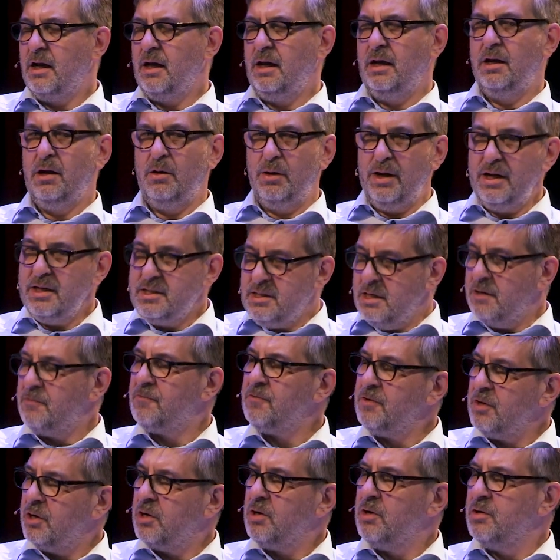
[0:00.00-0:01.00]
you know, in
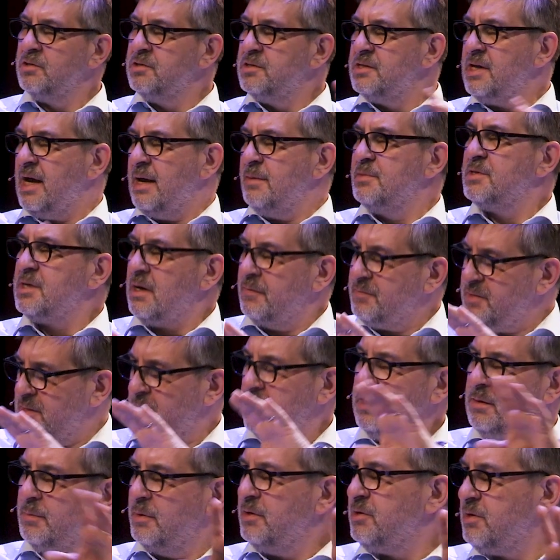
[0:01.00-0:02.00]
different concepts, I've
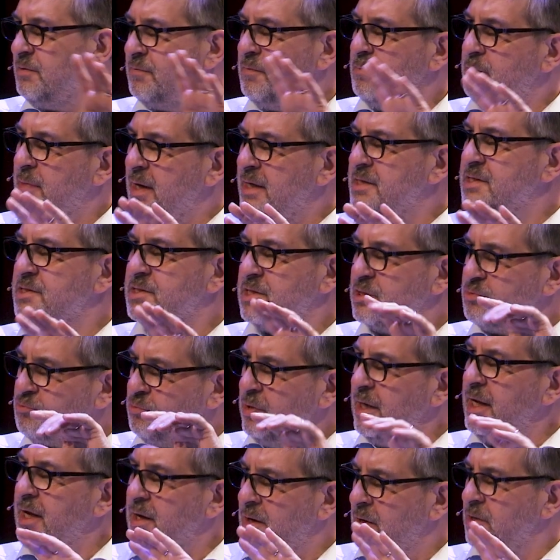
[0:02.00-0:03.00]
seen them in different places. It's
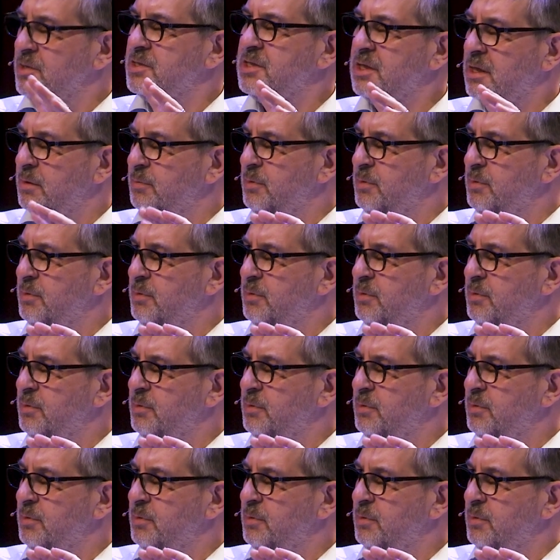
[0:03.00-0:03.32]
really hard to